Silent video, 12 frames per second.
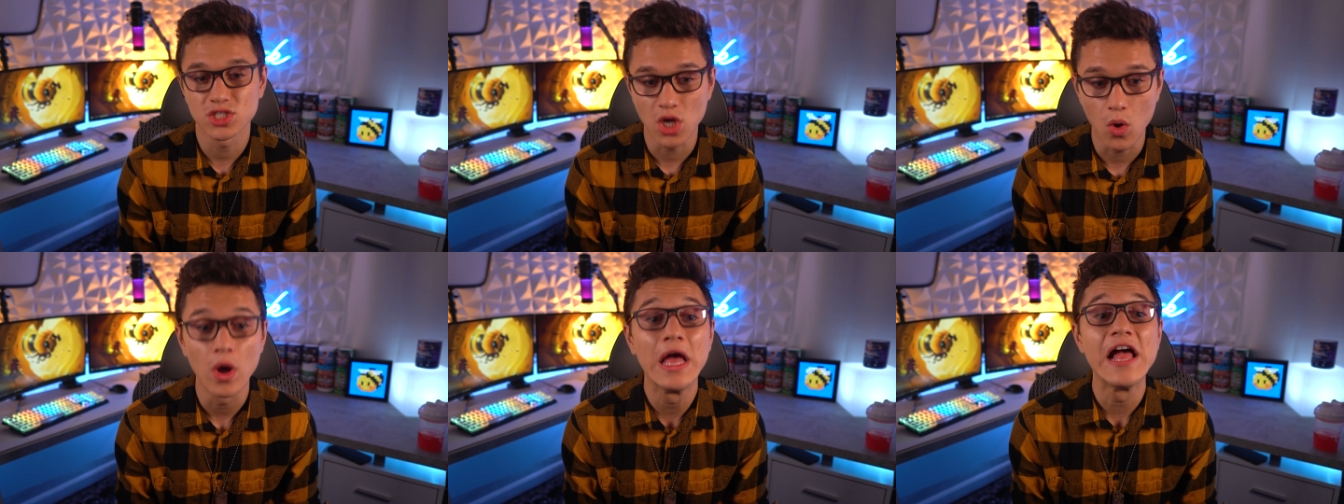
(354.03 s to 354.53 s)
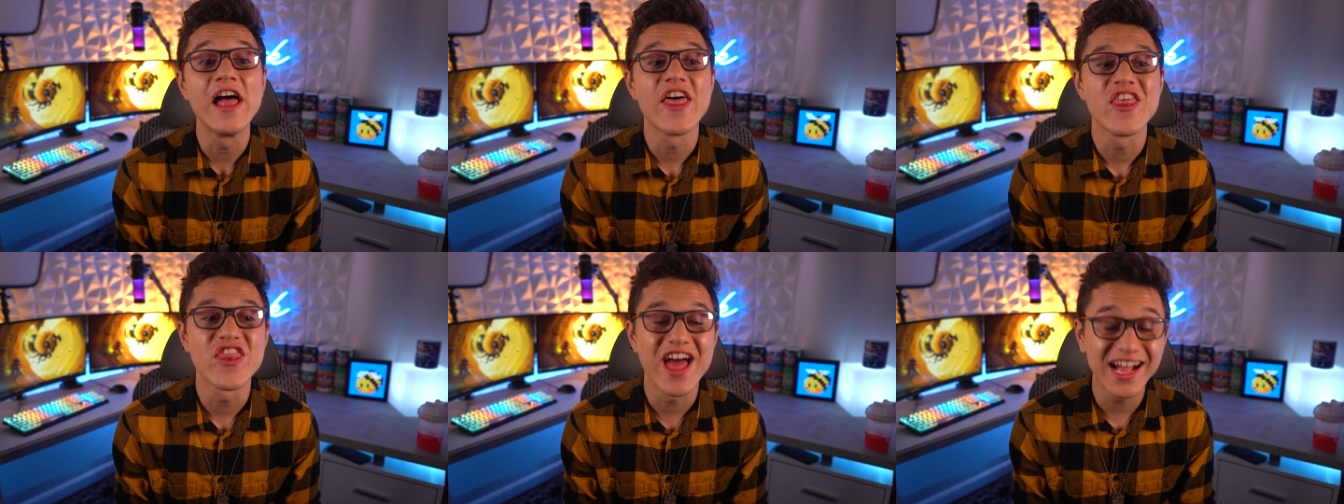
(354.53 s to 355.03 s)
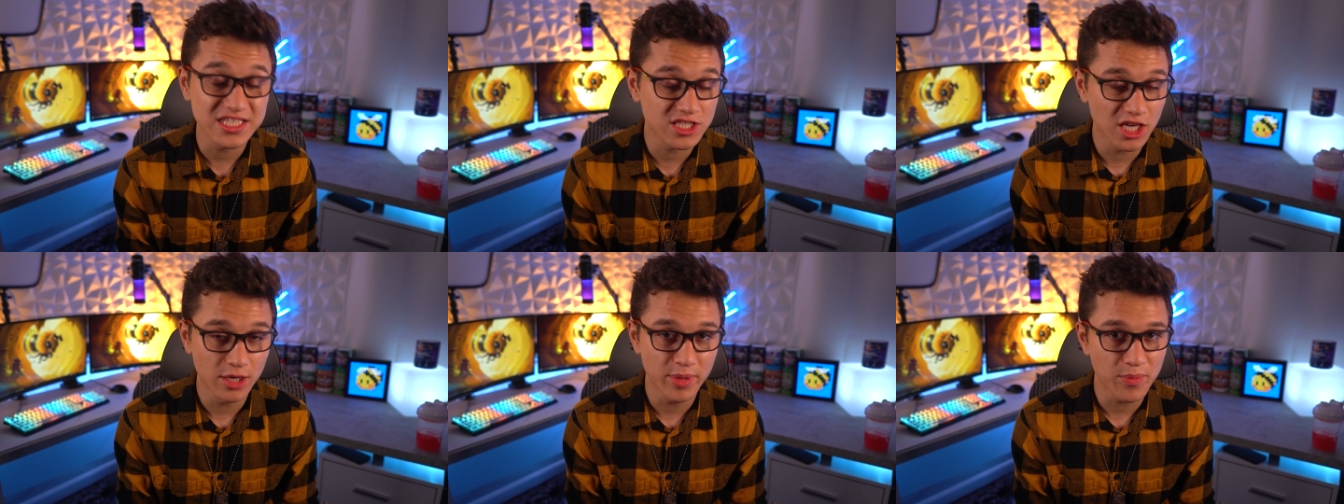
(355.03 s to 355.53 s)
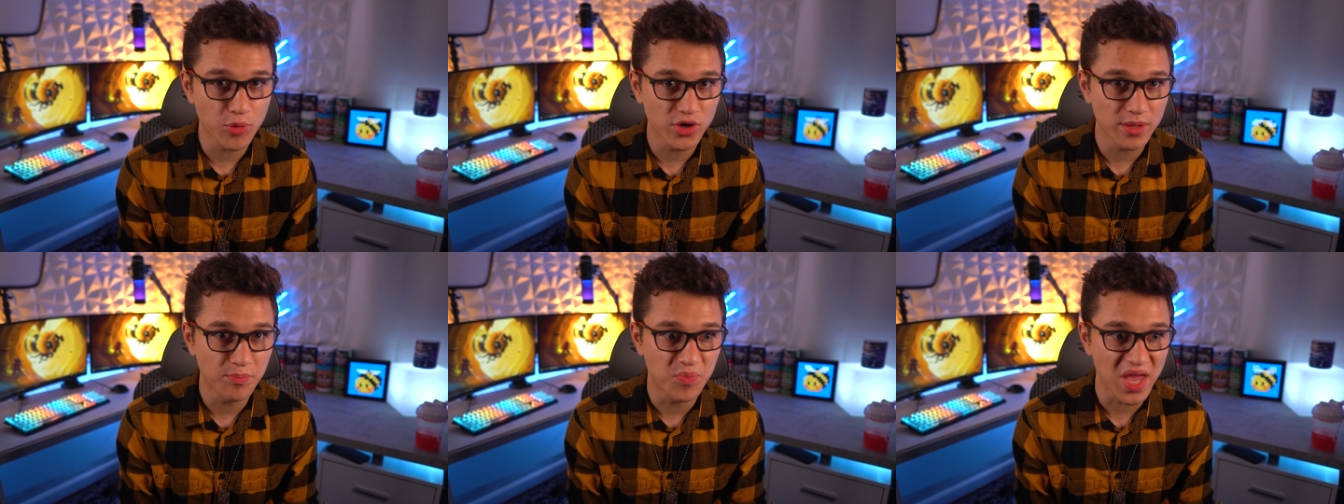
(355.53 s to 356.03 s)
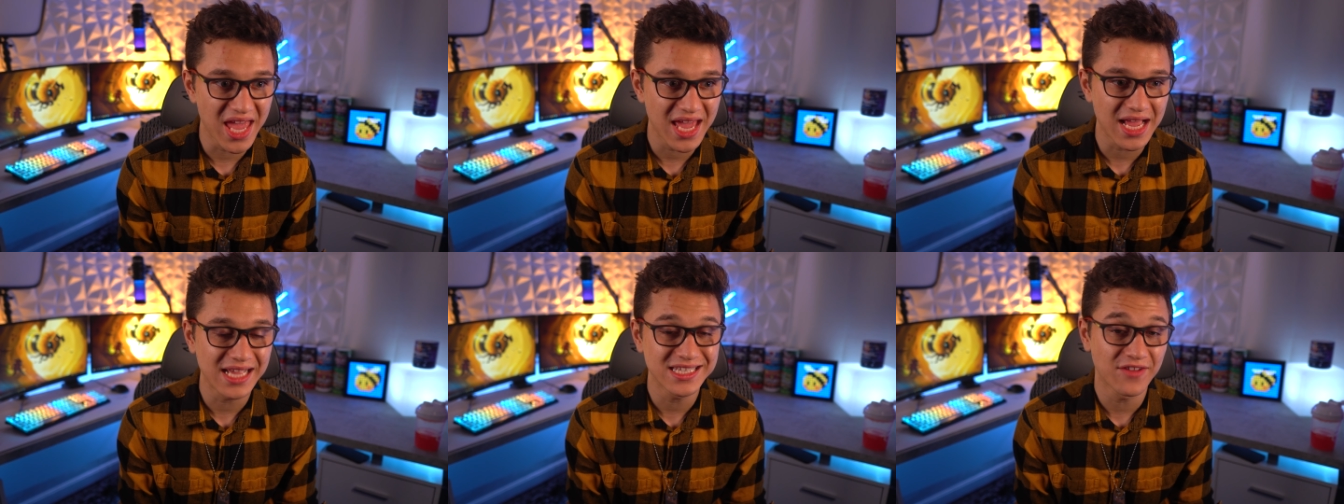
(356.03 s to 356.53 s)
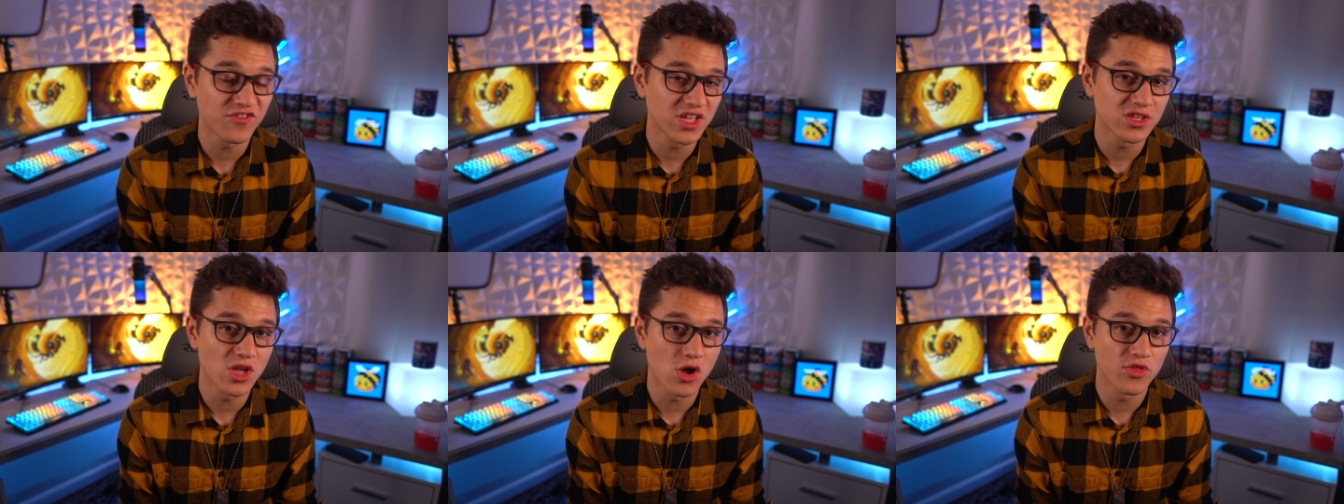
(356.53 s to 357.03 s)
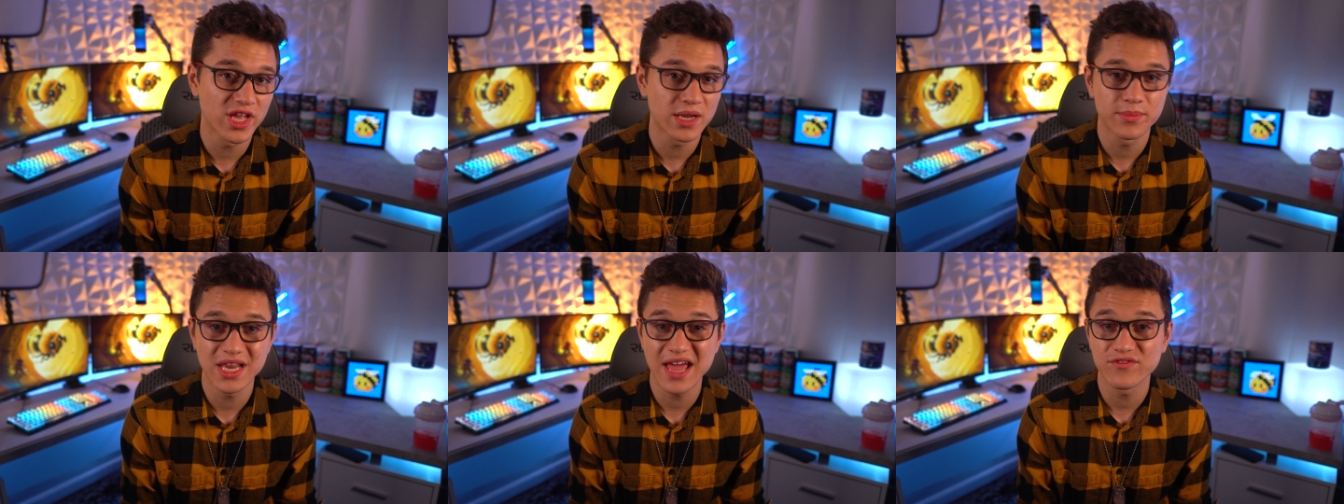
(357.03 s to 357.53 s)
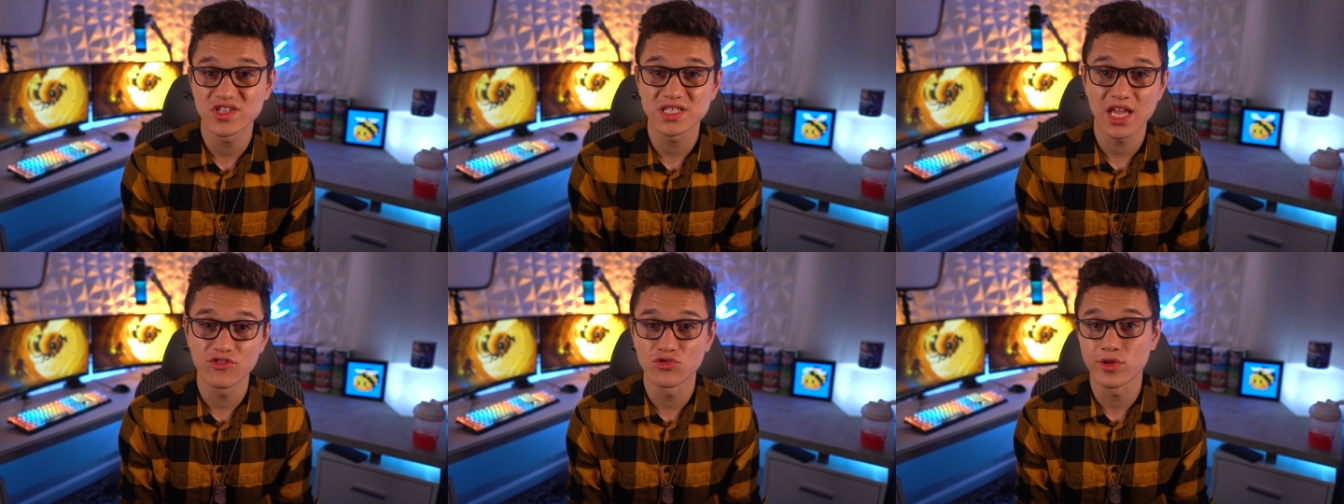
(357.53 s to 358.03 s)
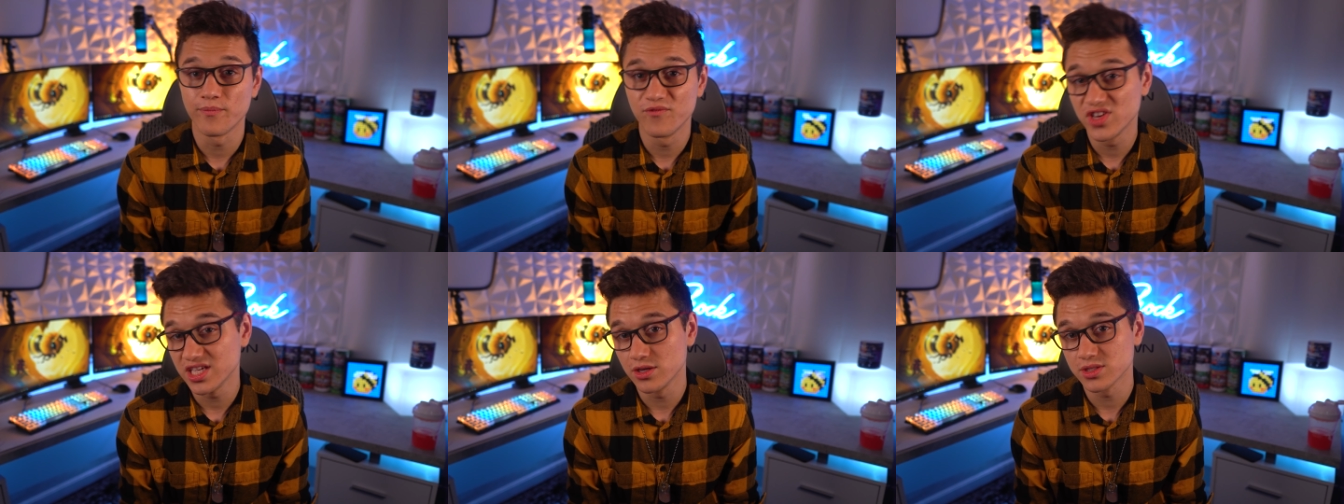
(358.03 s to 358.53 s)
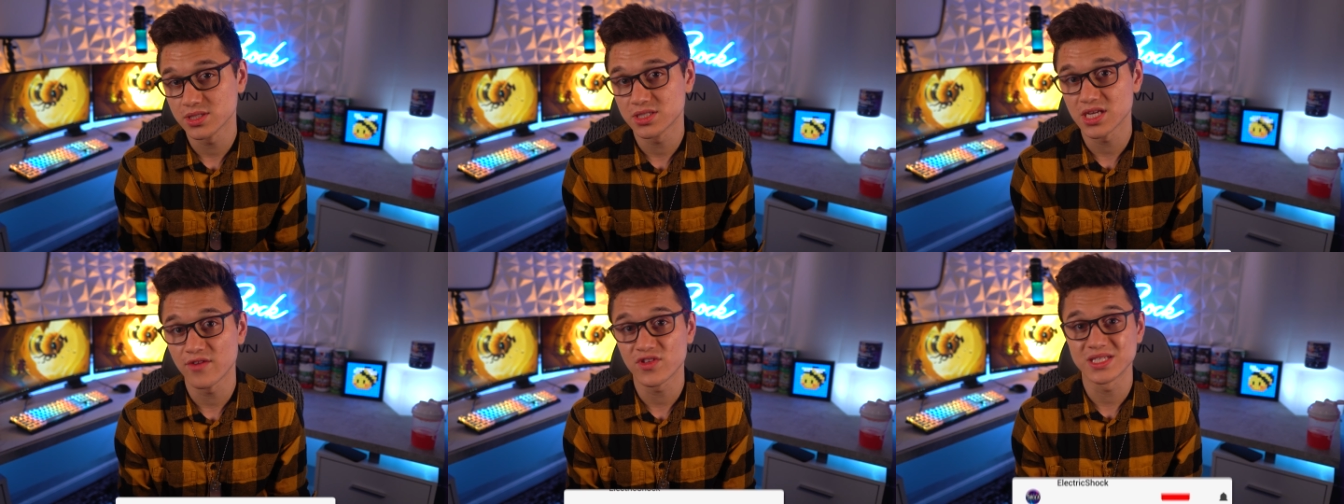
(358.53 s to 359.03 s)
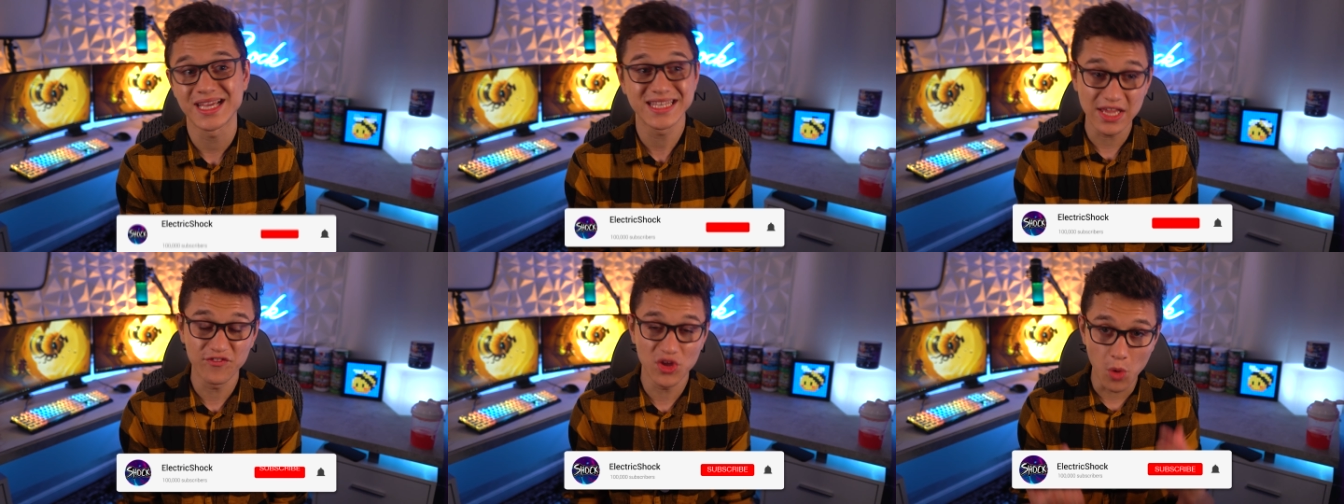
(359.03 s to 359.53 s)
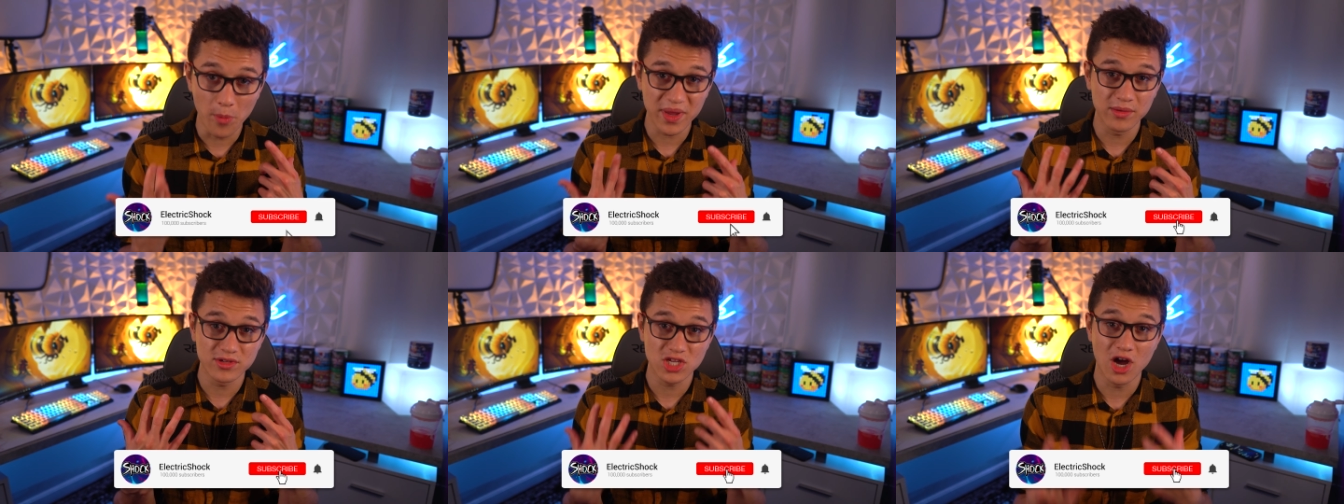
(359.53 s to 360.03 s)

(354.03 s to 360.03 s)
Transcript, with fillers: So that's gonna be pretty big. I definitely know that I'm gonna have to schedule some videos and stuff because I definitely won't be able to